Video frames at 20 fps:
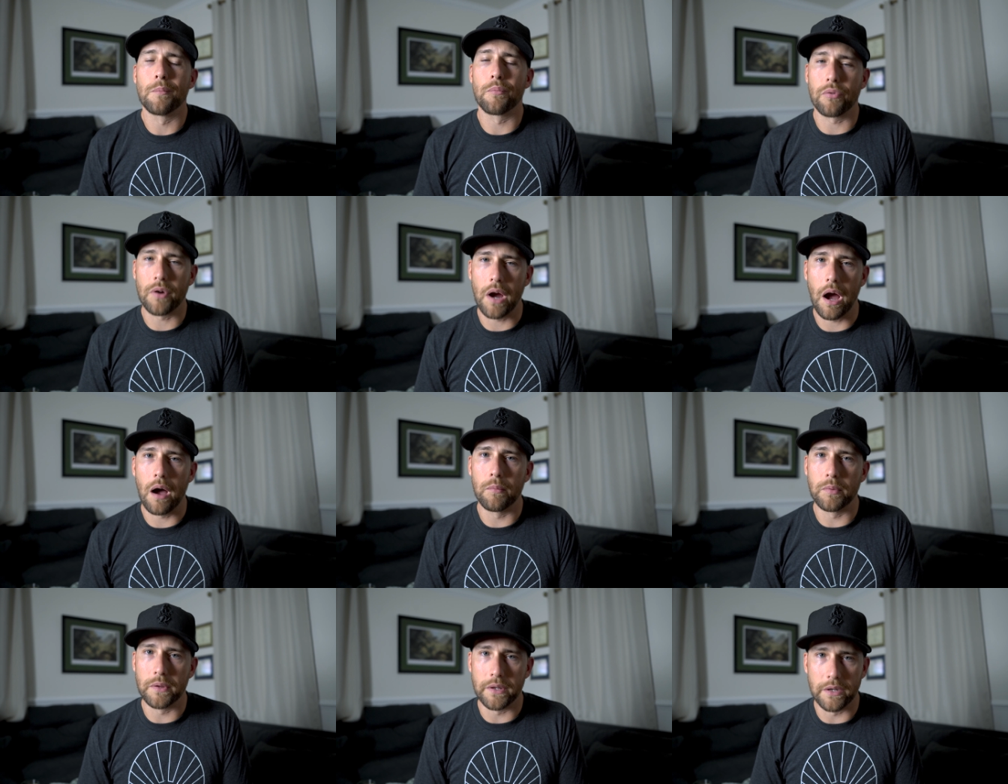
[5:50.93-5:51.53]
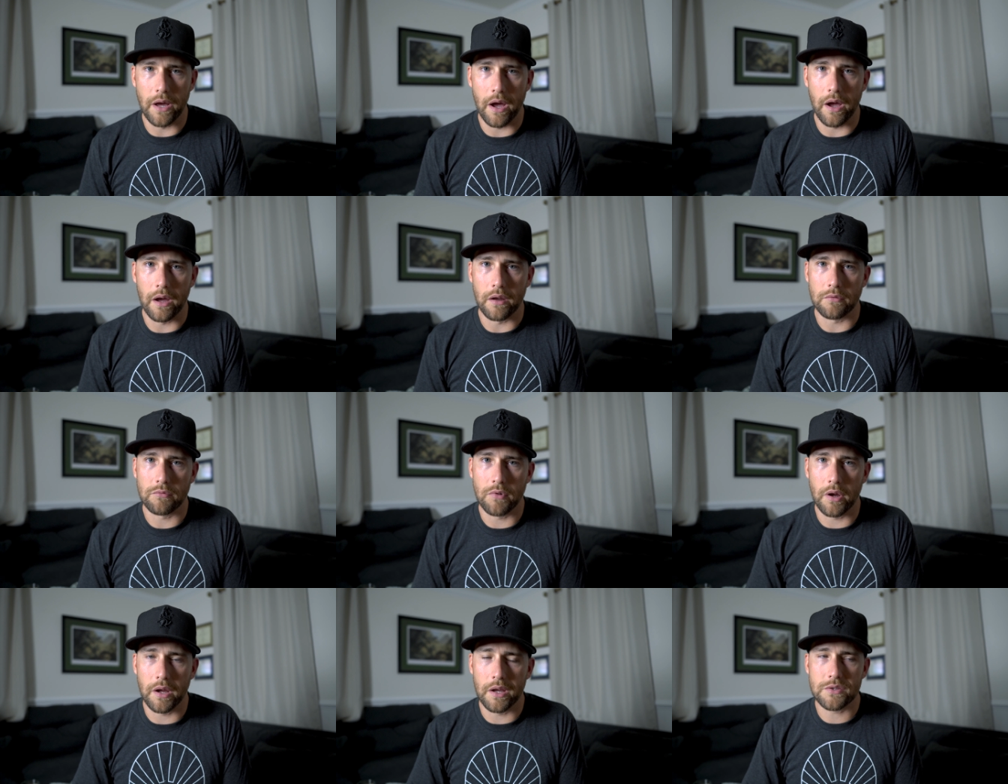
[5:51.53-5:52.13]
Probably
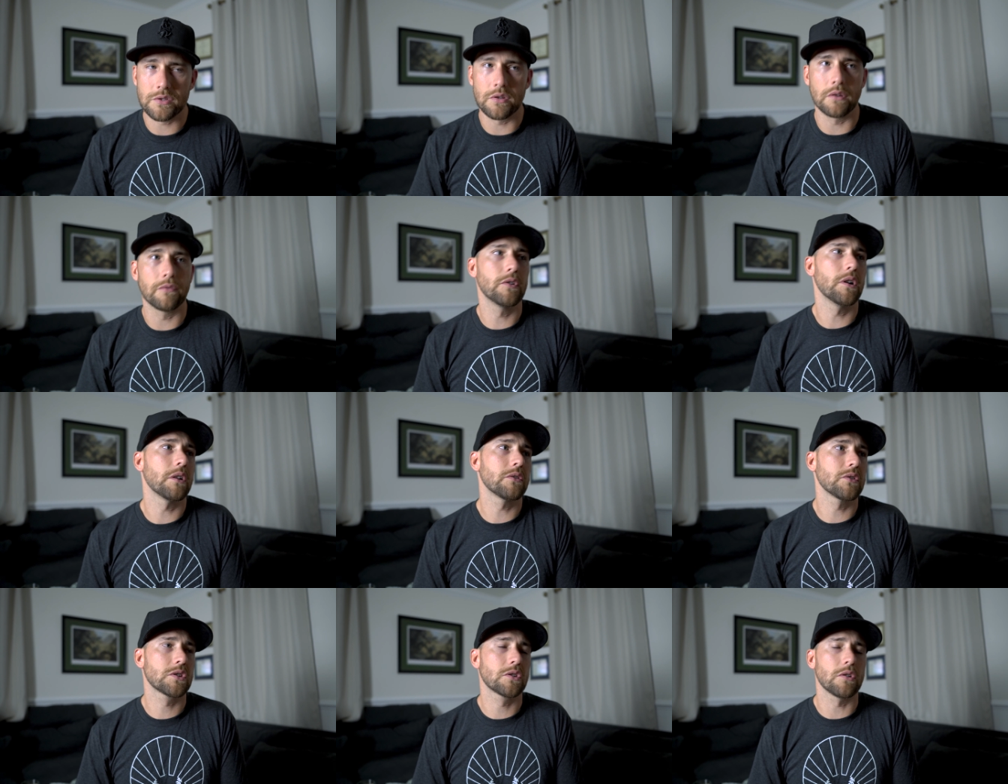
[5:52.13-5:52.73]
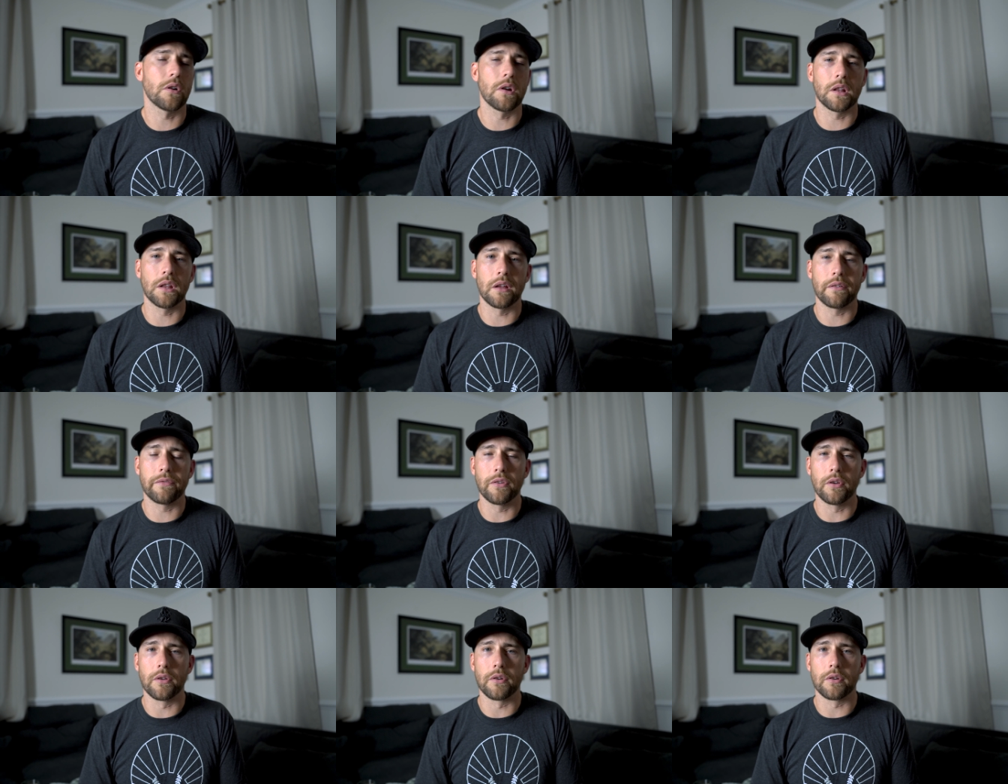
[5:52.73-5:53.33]
not, right? So if you're not the starting
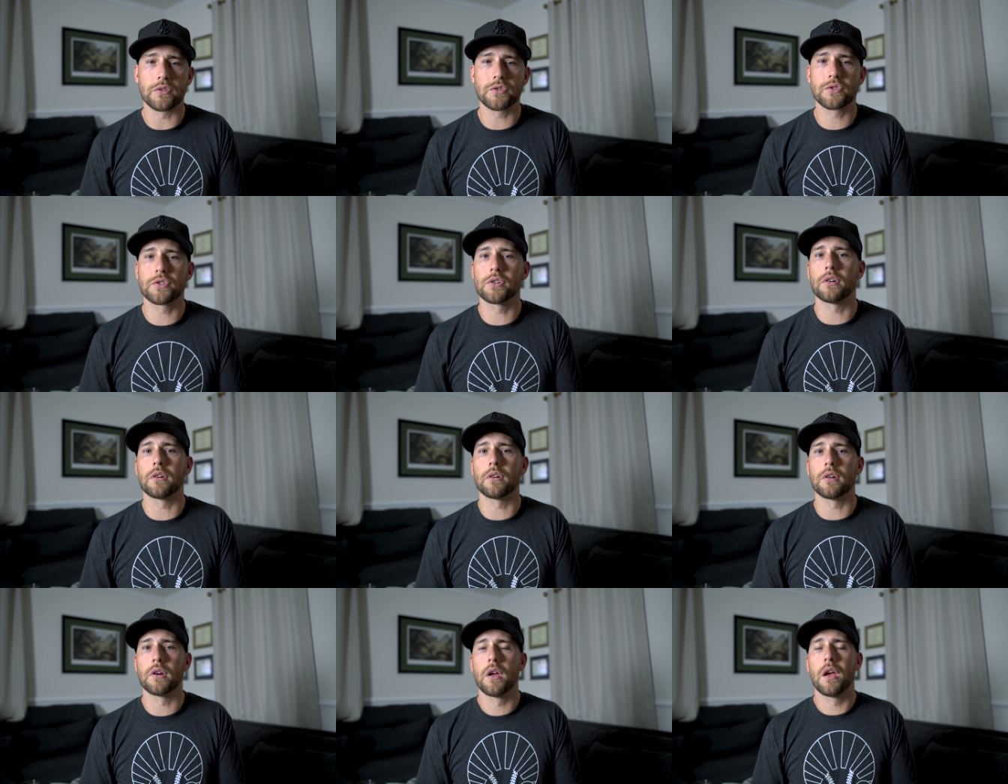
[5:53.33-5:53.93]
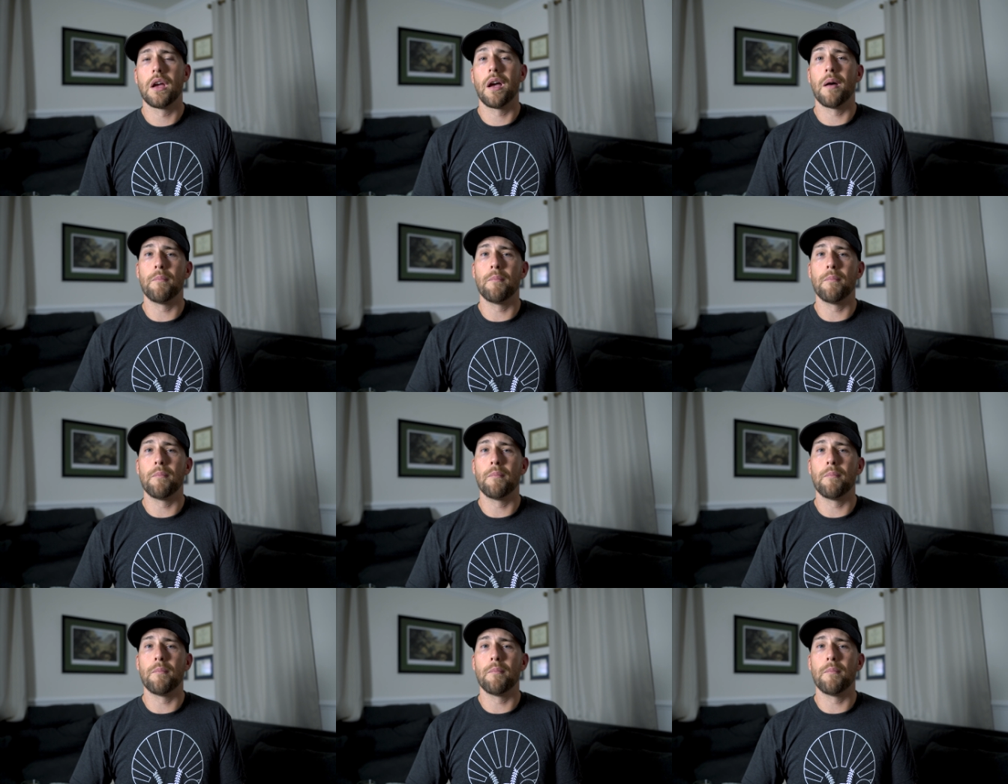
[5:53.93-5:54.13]
left fielder, sure,